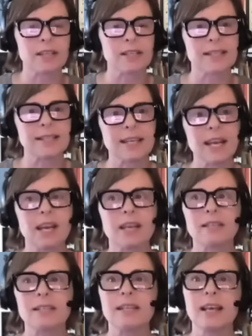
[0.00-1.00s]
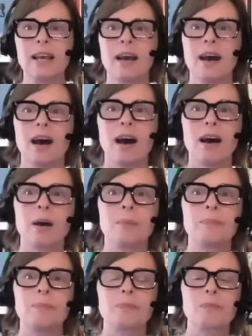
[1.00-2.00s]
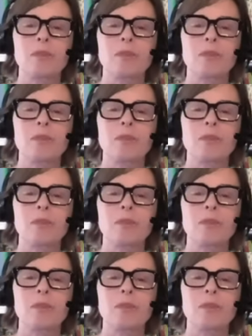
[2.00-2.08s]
States. Um,